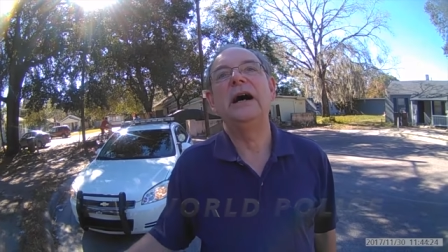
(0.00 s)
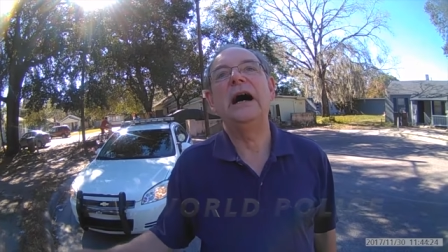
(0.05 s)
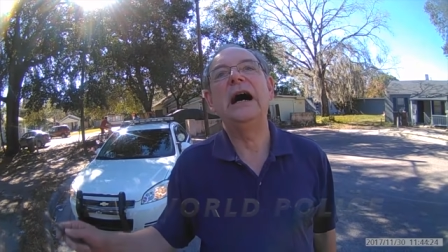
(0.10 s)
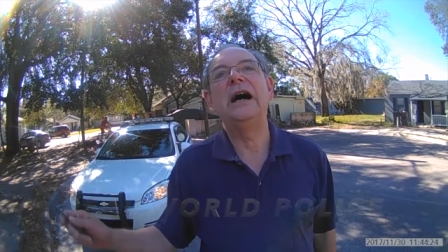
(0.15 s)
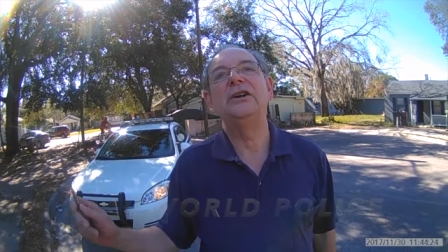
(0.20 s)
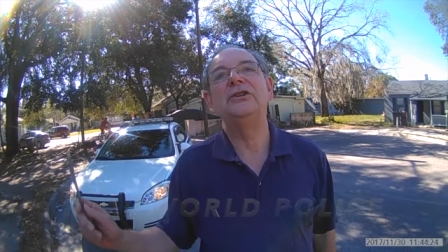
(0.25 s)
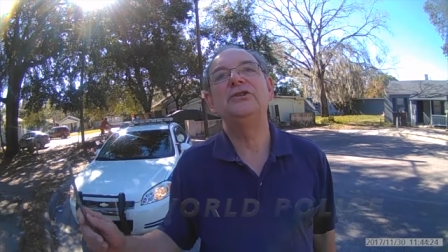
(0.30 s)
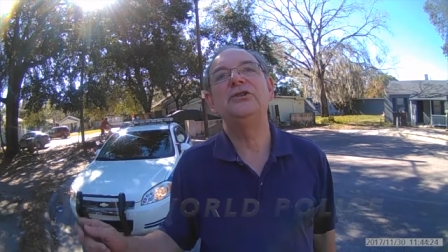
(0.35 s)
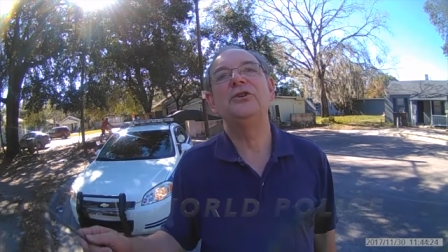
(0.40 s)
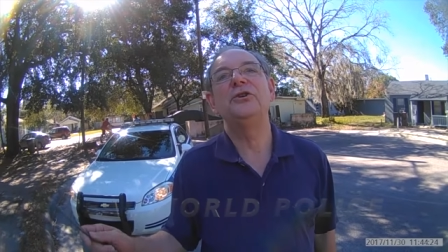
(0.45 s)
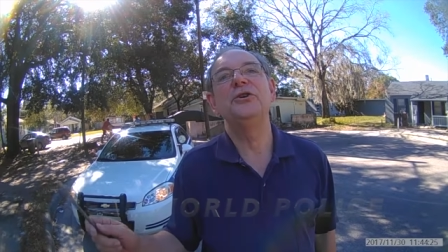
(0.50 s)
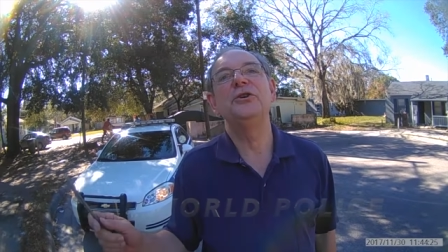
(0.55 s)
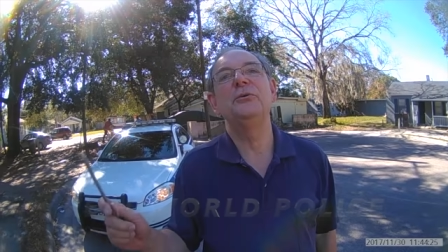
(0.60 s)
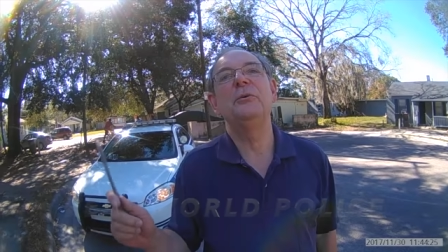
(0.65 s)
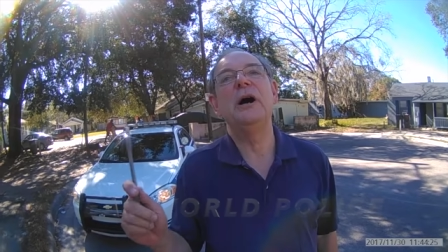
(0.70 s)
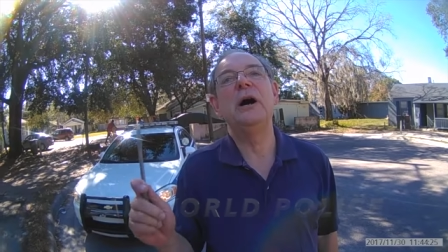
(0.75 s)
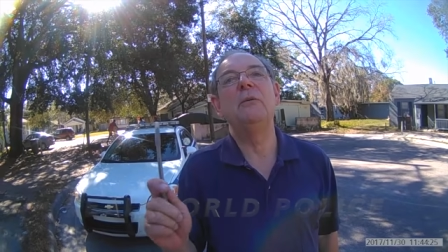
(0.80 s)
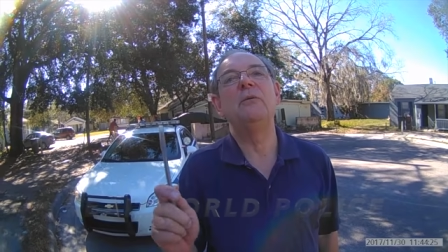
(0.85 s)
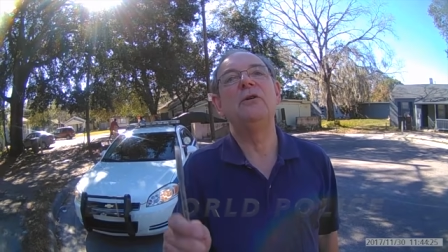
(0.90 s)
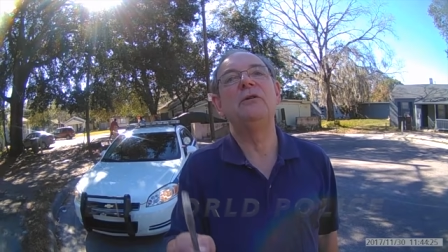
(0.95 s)
I assure you,
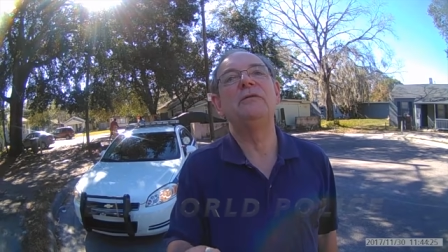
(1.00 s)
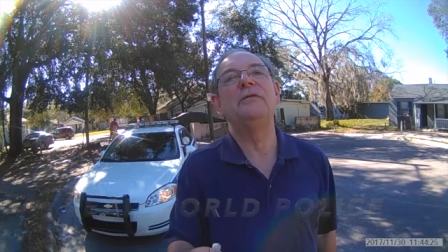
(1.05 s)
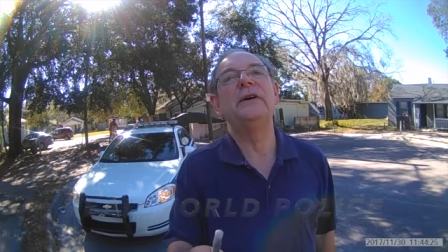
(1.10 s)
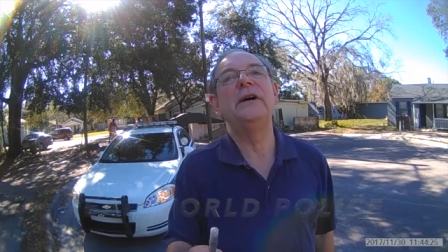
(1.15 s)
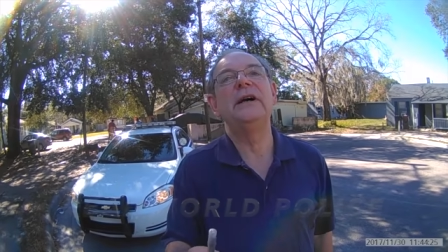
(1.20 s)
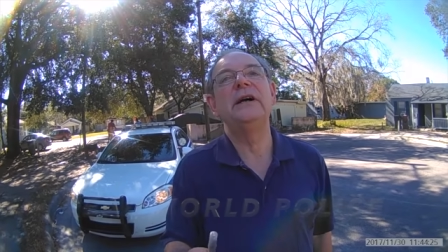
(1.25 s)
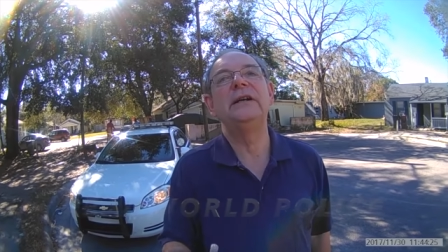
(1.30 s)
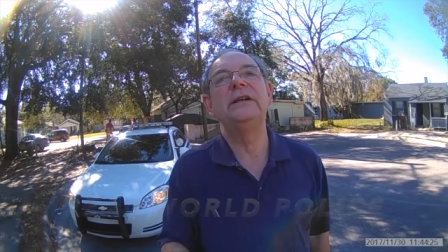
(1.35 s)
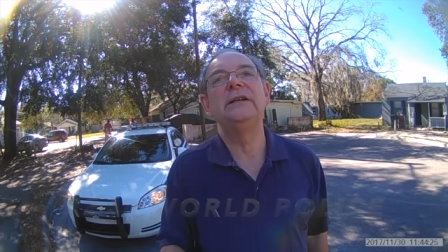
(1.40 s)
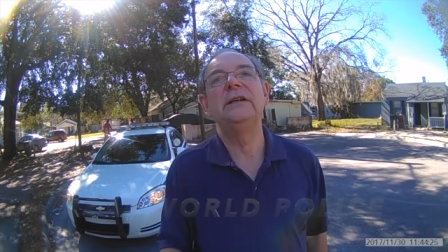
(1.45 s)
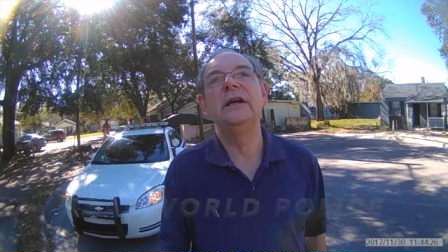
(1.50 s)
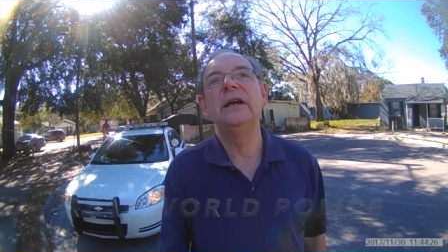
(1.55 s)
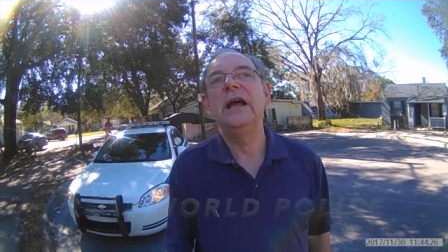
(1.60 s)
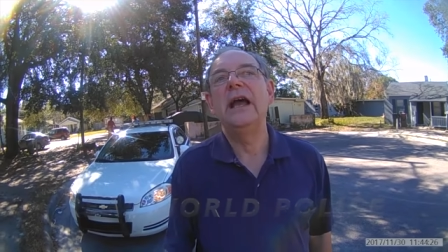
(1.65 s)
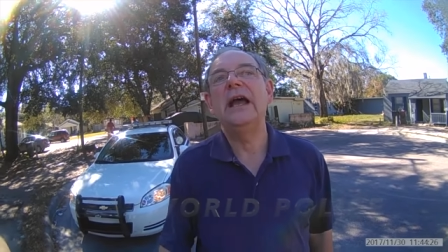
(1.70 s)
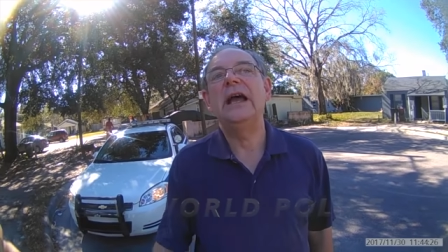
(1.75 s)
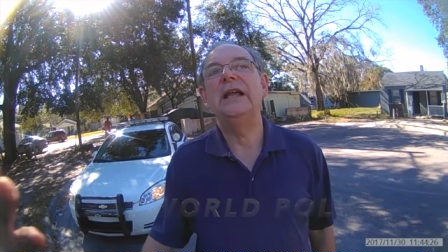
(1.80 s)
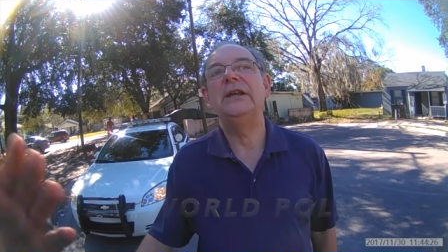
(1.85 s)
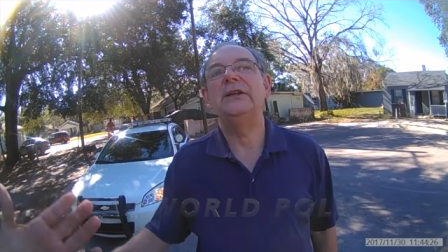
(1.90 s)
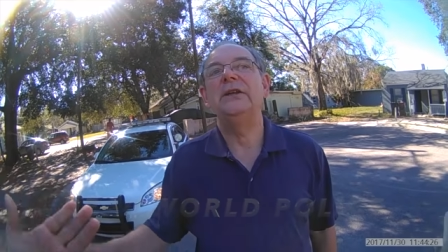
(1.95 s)
Go ahead. If
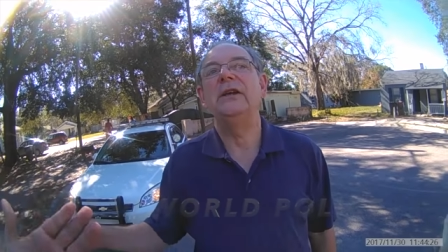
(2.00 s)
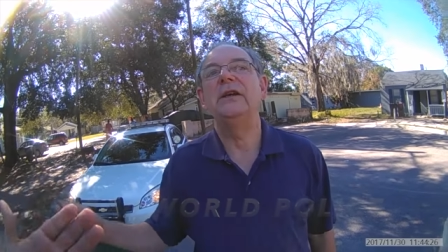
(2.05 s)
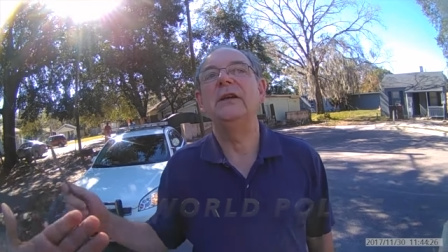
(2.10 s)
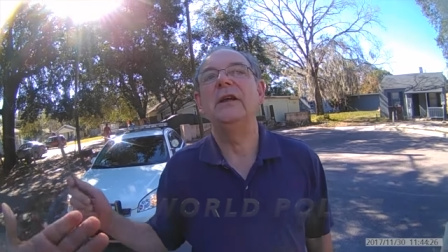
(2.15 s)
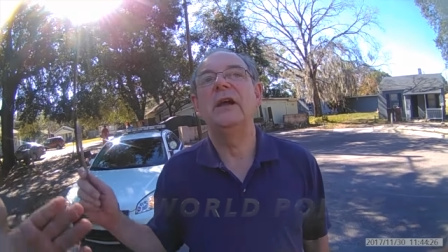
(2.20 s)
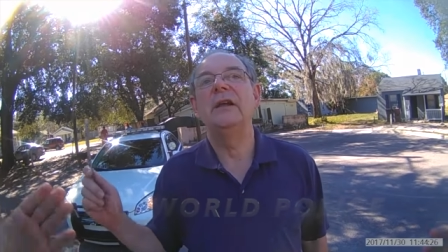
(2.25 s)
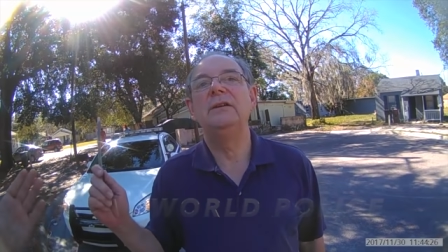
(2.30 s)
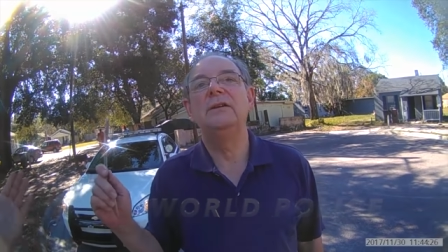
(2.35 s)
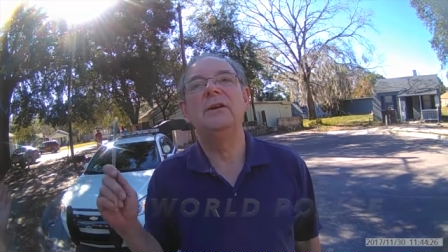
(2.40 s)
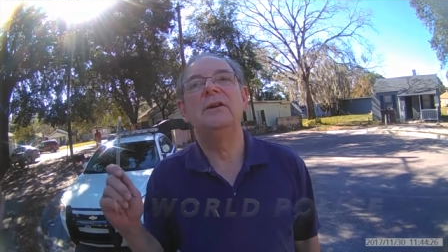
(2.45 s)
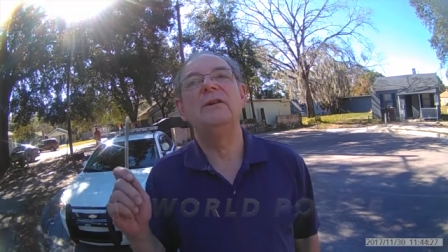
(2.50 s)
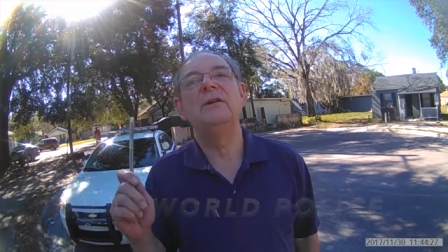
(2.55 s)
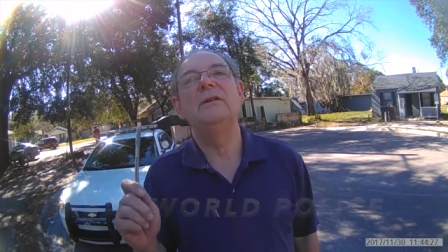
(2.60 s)
you find it, call me